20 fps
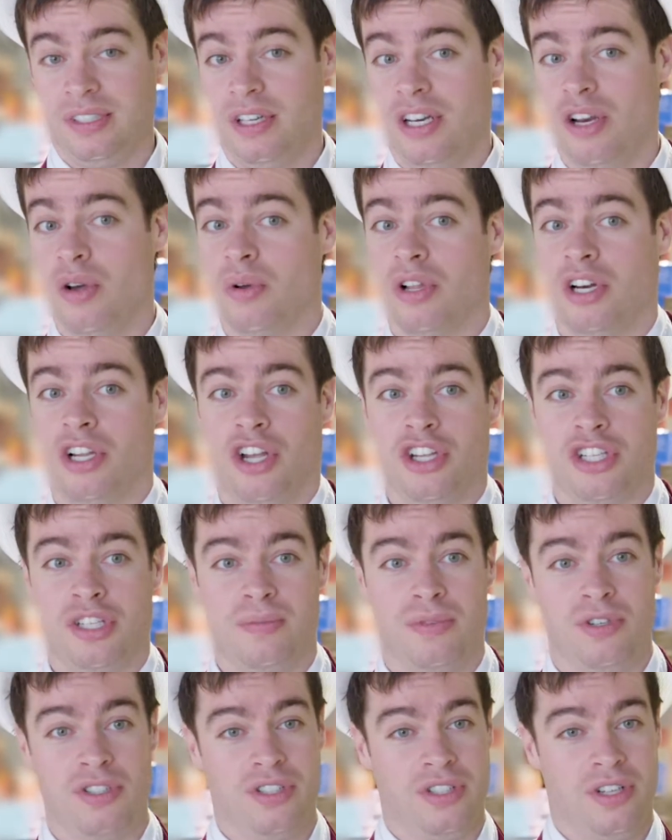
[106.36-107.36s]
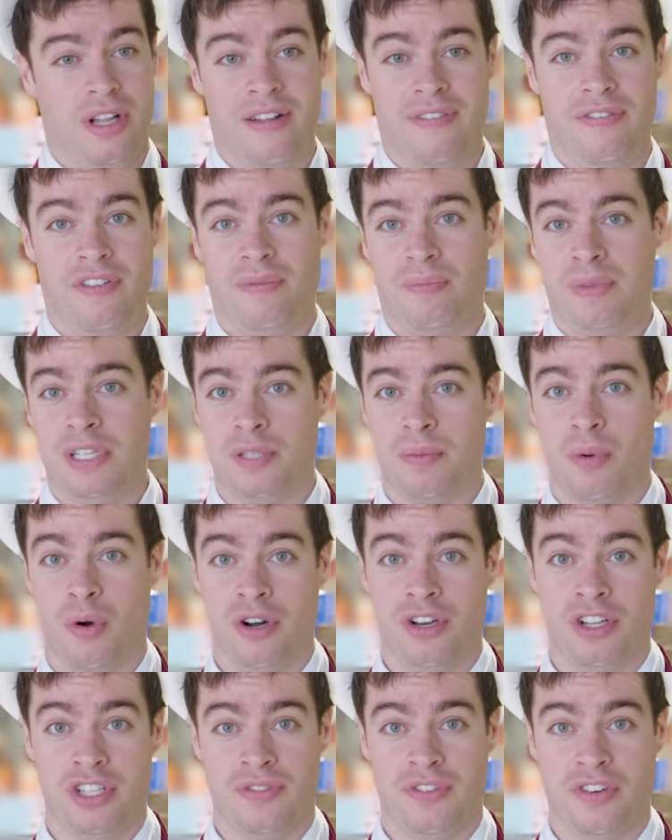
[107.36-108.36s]
Local customers have been
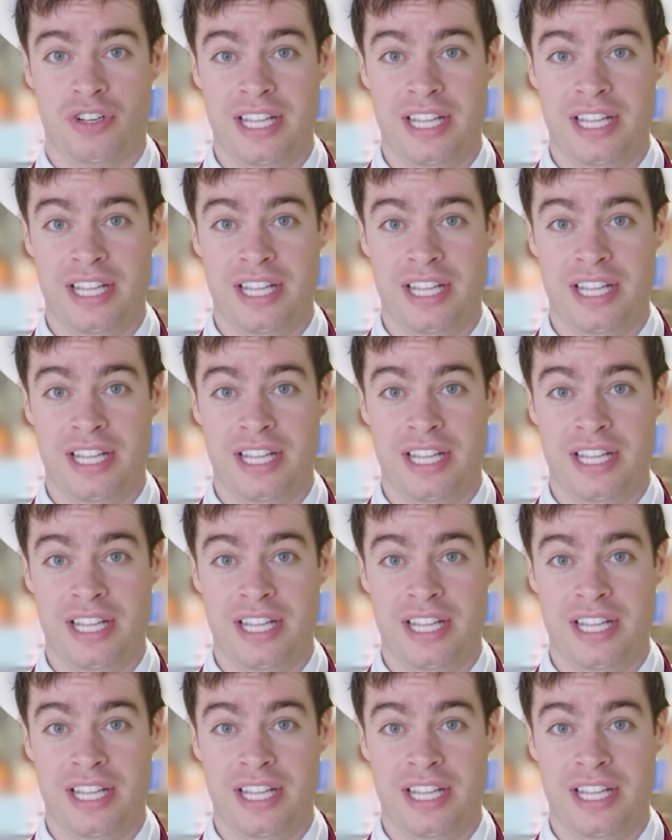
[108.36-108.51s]
supporting us for